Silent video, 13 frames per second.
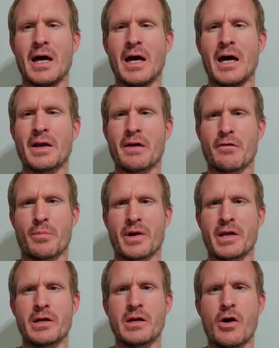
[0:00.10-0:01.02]
Howdy
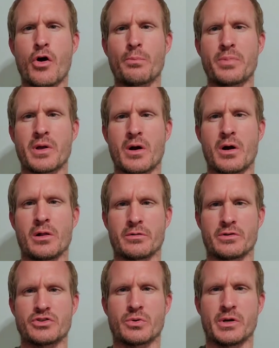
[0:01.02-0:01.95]
everybody, I hope y'all are
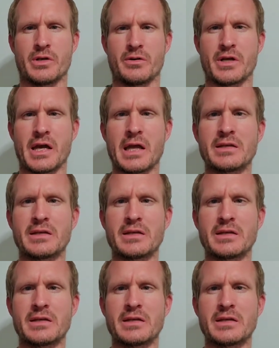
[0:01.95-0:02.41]
enjoying your day.